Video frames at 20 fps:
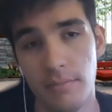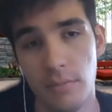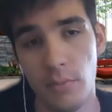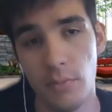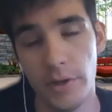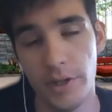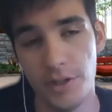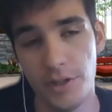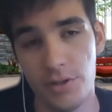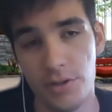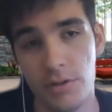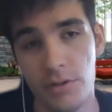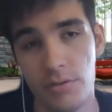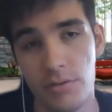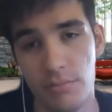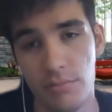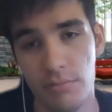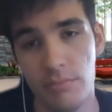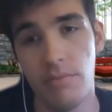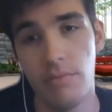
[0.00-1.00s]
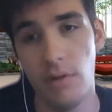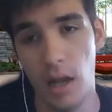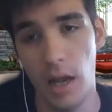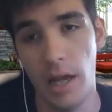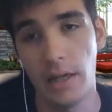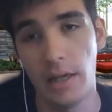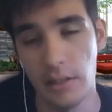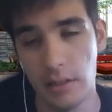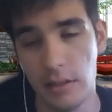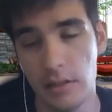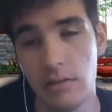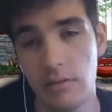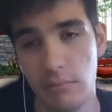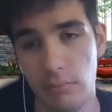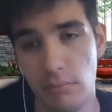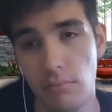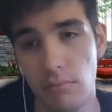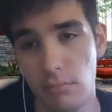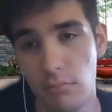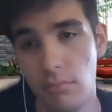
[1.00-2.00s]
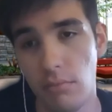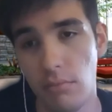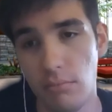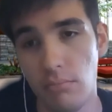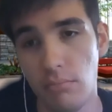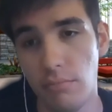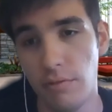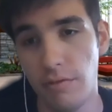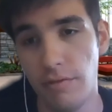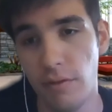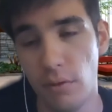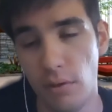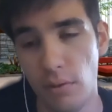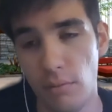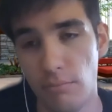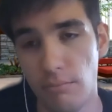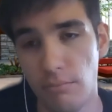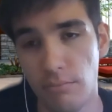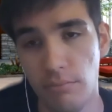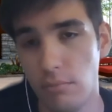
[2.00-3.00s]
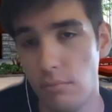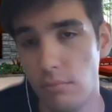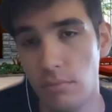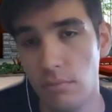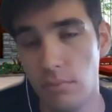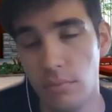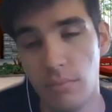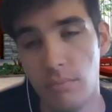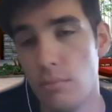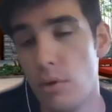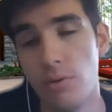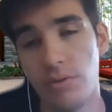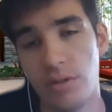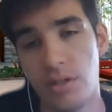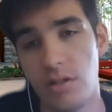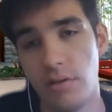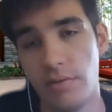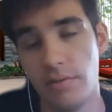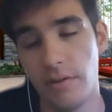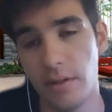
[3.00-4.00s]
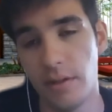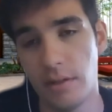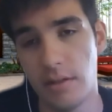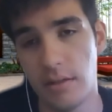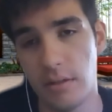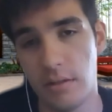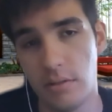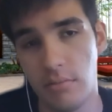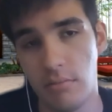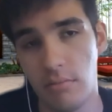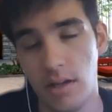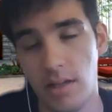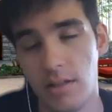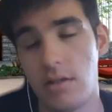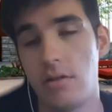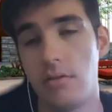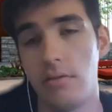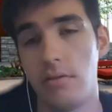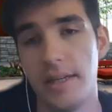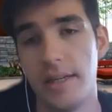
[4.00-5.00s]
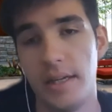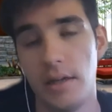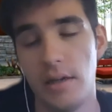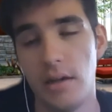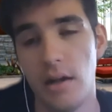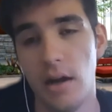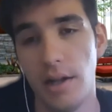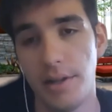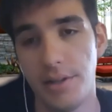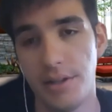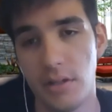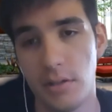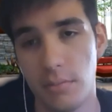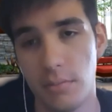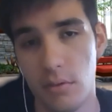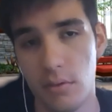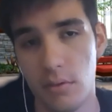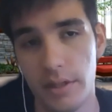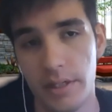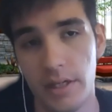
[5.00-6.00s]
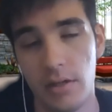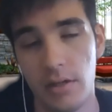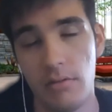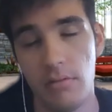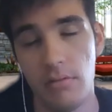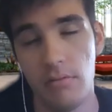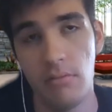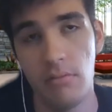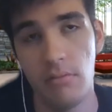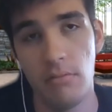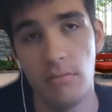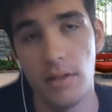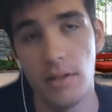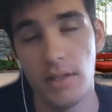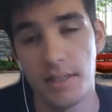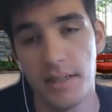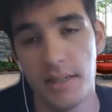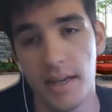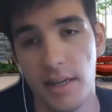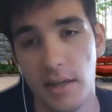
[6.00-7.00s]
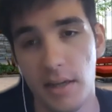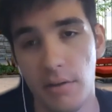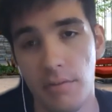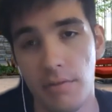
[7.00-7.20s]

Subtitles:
which has, for most of its history, not supported this kind of.